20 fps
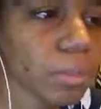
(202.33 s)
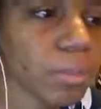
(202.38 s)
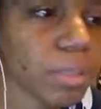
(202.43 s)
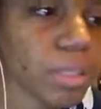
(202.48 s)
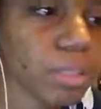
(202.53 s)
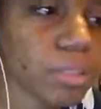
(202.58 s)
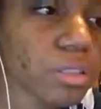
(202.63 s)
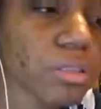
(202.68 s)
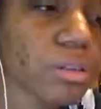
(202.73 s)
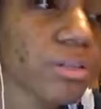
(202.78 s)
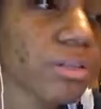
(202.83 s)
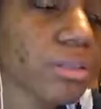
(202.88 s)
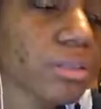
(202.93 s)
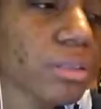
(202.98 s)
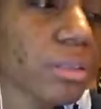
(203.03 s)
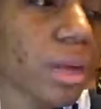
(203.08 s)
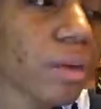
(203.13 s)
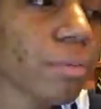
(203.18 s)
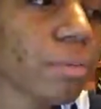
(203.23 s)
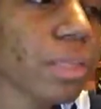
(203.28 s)
I mean, there's not
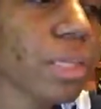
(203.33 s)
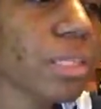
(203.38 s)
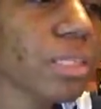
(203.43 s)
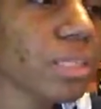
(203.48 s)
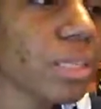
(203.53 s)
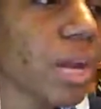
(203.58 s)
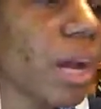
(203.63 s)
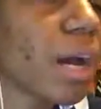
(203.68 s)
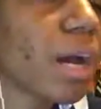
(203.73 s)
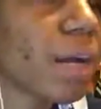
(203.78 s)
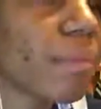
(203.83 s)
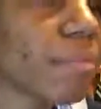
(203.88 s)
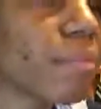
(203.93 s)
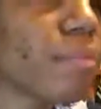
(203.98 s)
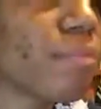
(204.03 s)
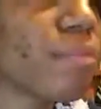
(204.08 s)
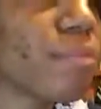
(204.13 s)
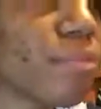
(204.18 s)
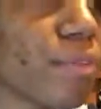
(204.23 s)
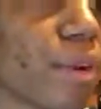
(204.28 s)
really a
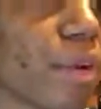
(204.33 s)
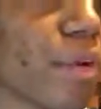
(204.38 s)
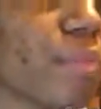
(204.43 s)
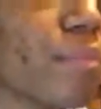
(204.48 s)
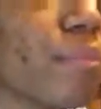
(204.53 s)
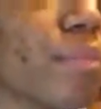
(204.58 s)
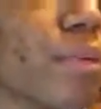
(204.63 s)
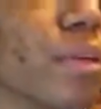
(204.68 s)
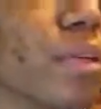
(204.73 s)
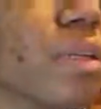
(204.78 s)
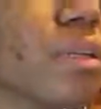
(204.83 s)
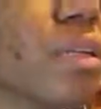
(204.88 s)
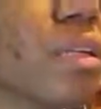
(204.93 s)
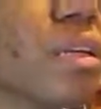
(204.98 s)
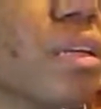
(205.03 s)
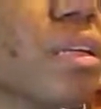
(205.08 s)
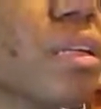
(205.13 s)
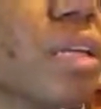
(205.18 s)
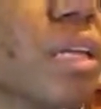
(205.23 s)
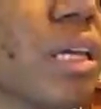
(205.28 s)
time frame, but
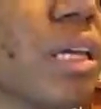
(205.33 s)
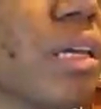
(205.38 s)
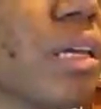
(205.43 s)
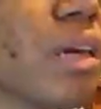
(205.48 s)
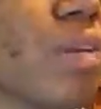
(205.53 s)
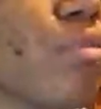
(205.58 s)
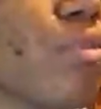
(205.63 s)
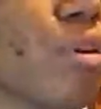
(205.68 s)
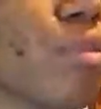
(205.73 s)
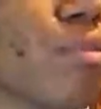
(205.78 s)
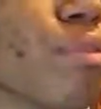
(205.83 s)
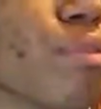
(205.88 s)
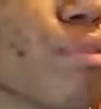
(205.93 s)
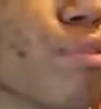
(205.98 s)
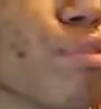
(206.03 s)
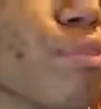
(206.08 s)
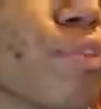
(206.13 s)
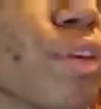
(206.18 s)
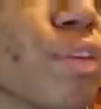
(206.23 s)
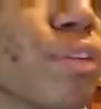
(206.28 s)
like if you ever
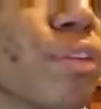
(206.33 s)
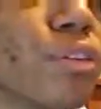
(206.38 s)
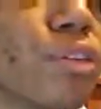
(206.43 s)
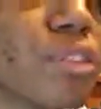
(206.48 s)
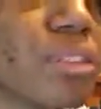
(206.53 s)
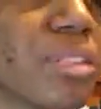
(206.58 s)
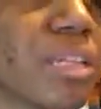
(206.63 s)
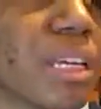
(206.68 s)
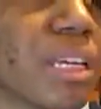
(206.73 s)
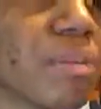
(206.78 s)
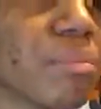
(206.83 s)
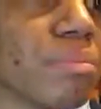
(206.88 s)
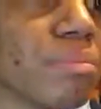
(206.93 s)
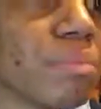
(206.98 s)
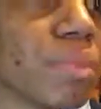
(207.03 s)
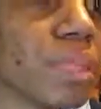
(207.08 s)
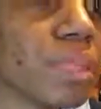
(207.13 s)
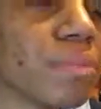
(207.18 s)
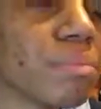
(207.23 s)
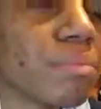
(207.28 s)
feel your
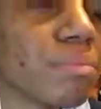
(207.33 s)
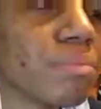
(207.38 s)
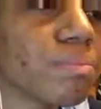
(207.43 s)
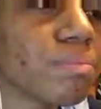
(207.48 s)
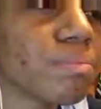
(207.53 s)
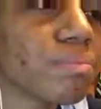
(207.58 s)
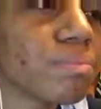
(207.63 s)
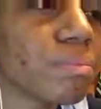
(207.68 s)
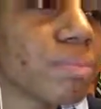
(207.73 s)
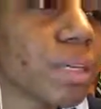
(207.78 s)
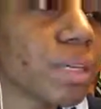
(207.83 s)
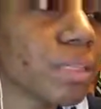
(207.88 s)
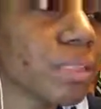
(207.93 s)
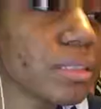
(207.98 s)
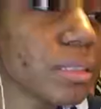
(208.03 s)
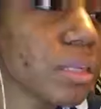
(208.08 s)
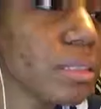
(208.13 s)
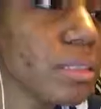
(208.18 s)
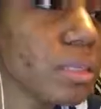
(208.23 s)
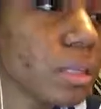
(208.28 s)
skin like being
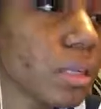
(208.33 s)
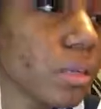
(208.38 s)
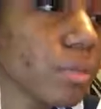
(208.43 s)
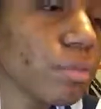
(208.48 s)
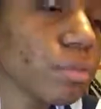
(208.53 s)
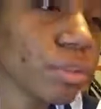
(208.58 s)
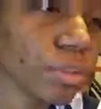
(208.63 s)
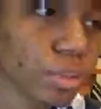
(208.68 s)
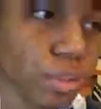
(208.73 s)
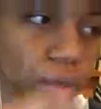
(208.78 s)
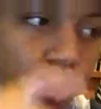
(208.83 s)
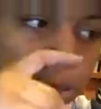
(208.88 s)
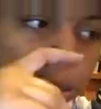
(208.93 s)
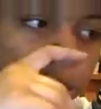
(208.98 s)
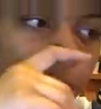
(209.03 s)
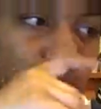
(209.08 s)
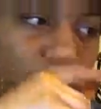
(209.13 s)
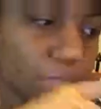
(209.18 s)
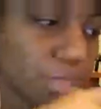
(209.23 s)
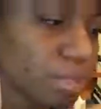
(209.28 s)
sensitive, or
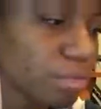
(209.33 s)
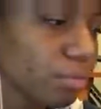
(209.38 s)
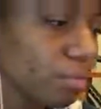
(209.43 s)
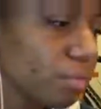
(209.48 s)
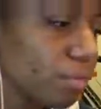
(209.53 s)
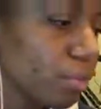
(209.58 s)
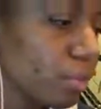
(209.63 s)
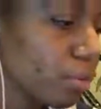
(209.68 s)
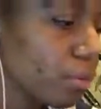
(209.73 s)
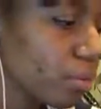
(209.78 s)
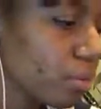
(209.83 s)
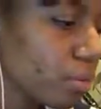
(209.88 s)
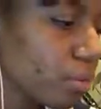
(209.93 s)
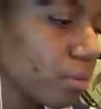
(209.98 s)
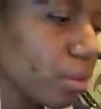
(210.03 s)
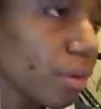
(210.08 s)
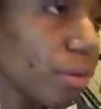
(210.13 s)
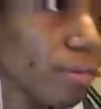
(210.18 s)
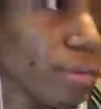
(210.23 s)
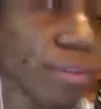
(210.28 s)
if
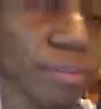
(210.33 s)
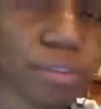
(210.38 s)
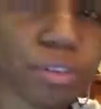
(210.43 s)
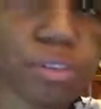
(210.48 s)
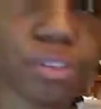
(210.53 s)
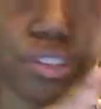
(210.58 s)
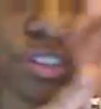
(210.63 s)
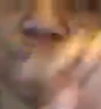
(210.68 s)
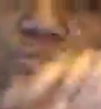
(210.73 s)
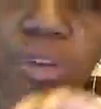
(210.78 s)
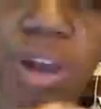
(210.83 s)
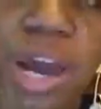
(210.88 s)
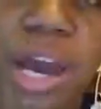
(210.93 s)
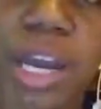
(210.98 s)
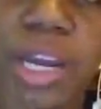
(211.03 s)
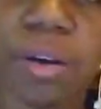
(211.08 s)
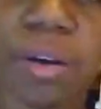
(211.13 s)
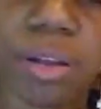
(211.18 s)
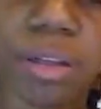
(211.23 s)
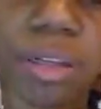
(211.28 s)
it feels
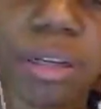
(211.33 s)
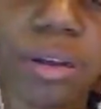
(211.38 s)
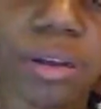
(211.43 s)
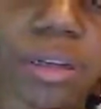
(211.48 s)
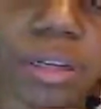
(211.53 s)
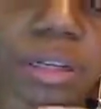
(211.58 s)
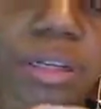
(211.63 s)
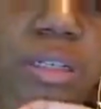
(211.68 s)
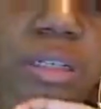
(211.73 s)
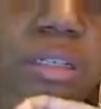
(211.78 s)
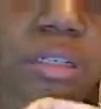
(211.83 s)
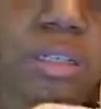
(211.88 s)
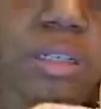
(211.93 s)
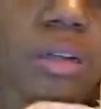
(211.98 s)
dry around the area,